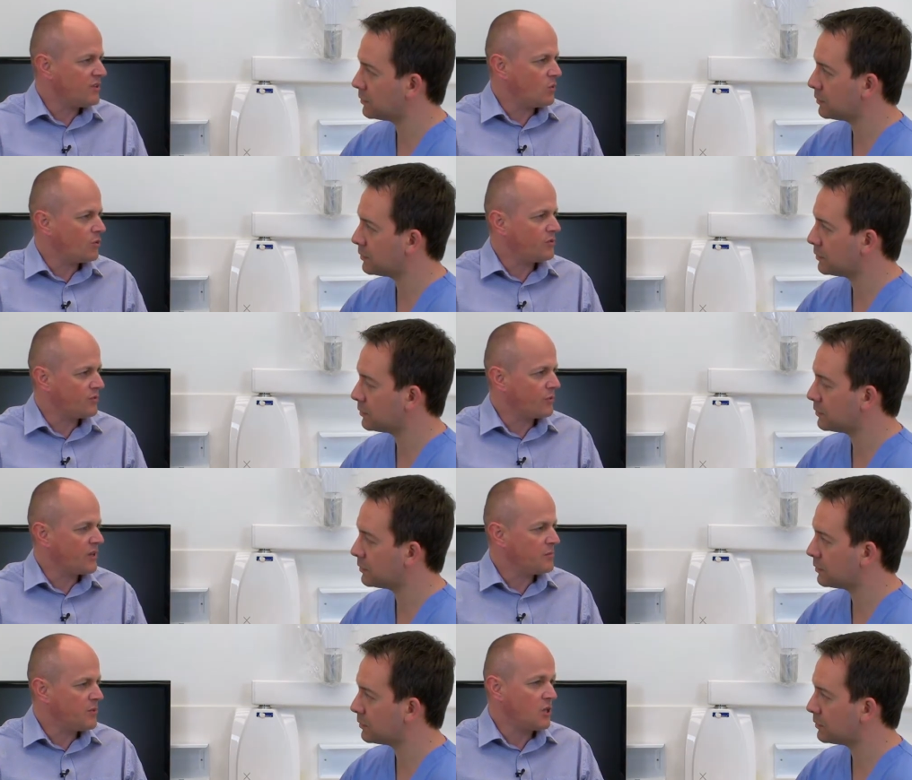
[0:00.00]
Speaker 1: fee or for
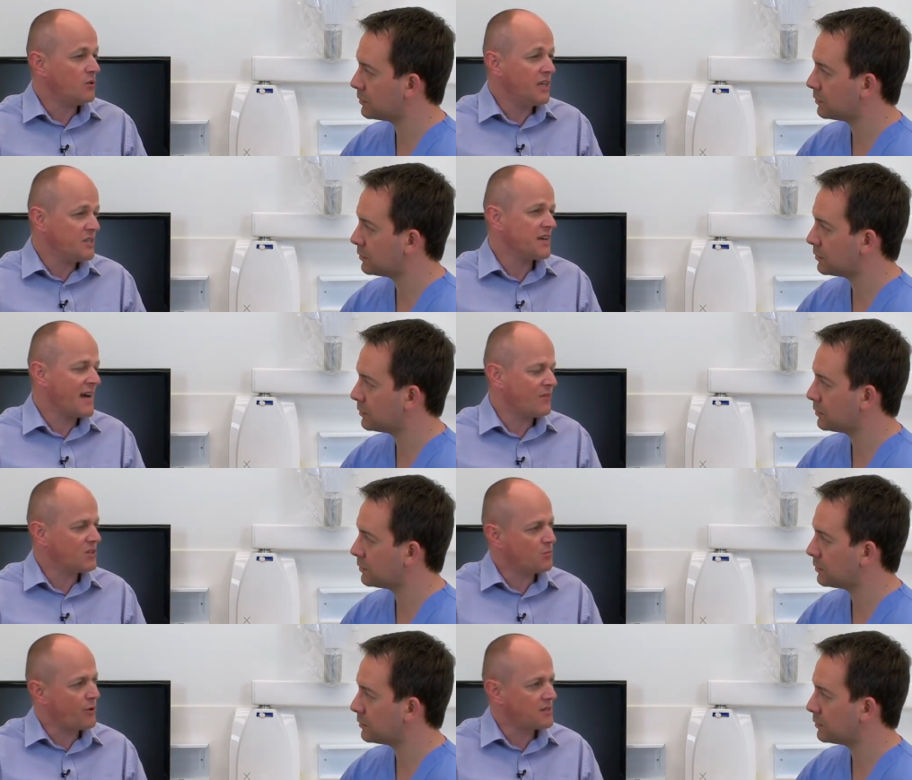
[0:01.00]
free. But you need to have
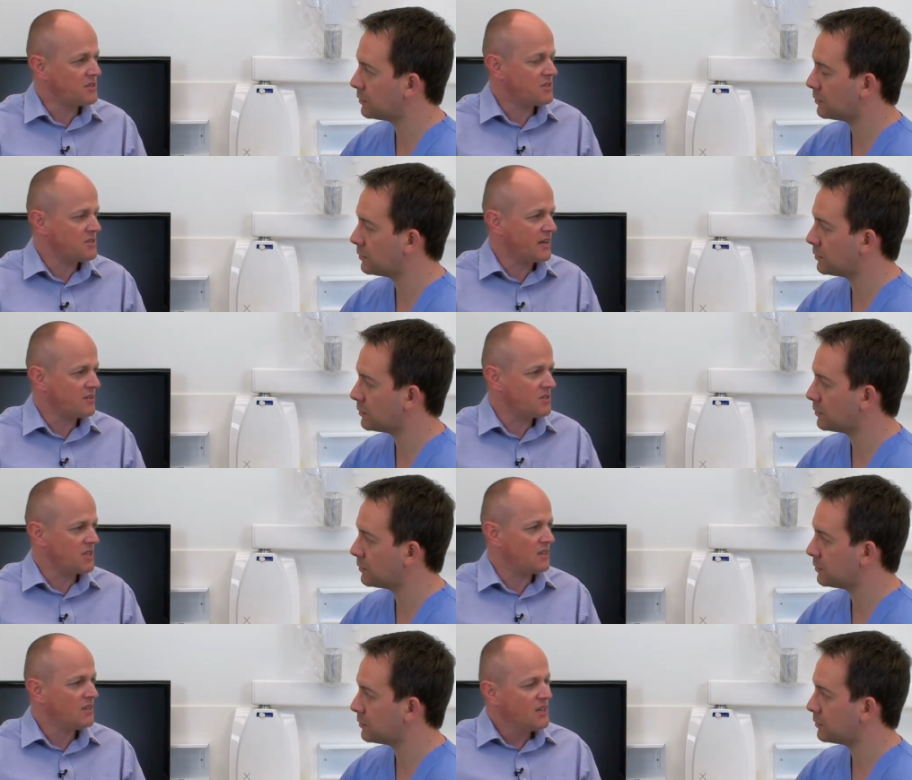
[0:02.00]
it to practice in
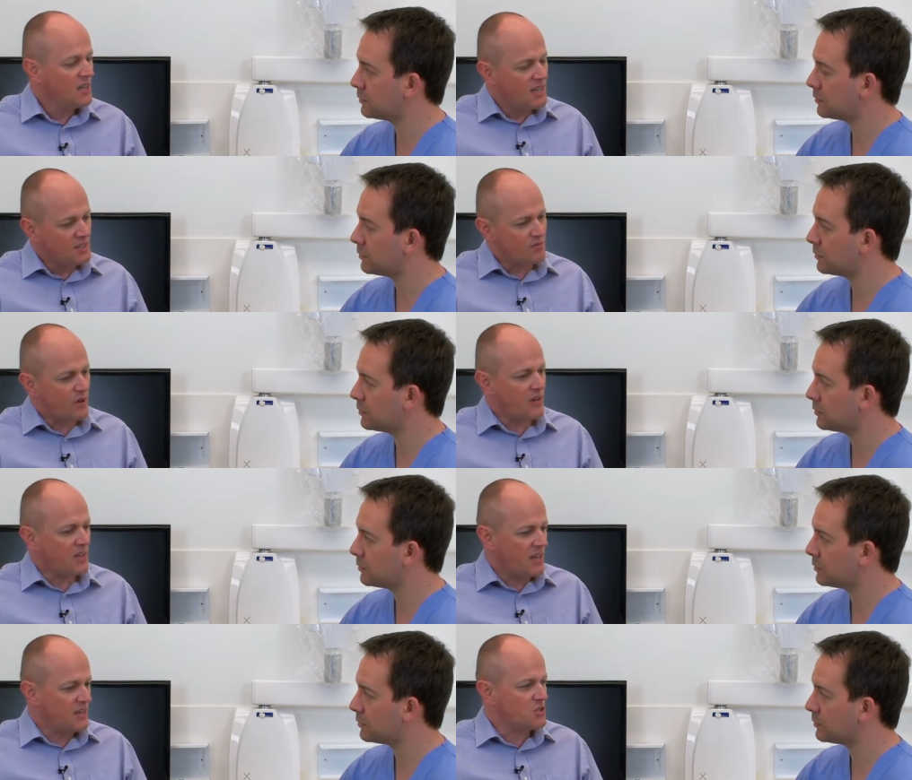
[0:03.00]
Tanzania. It's very
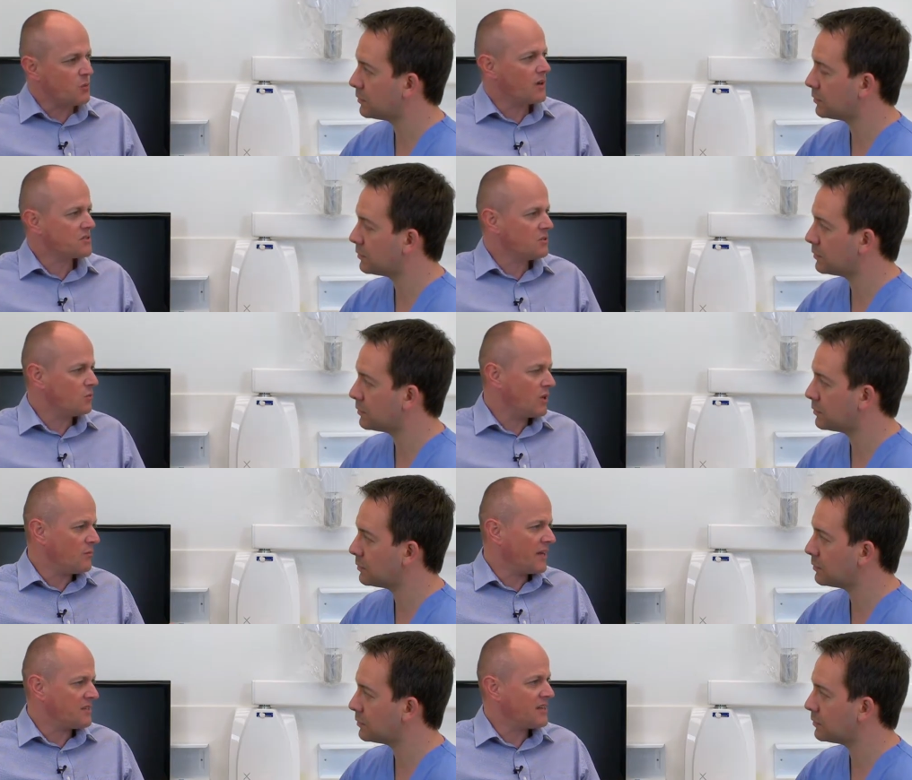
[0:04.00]
key to us that we
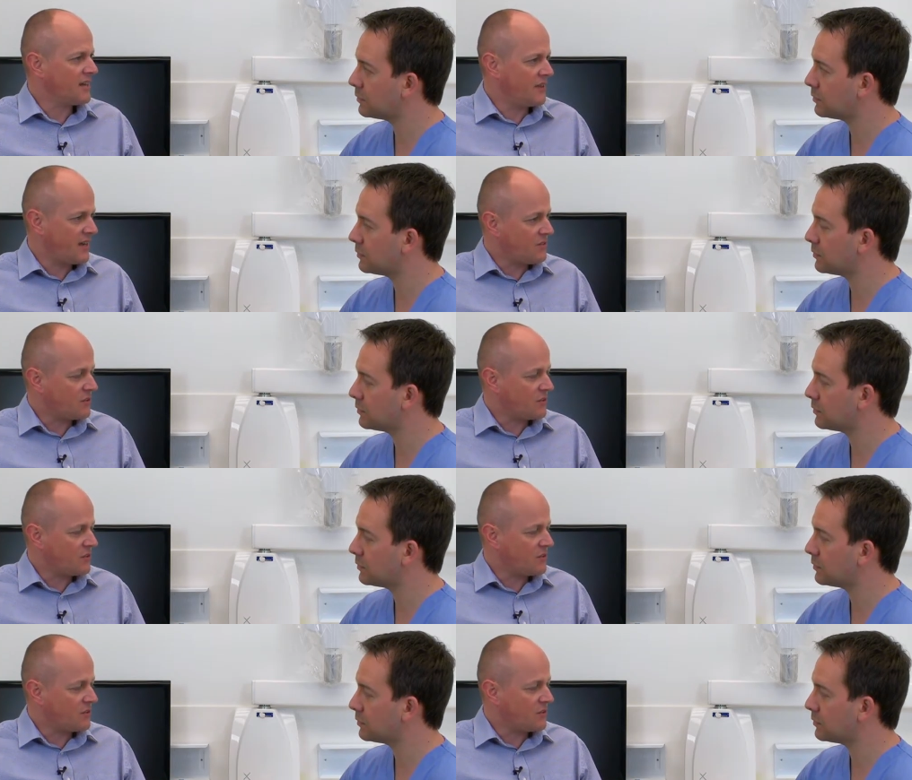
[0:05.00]
maintain the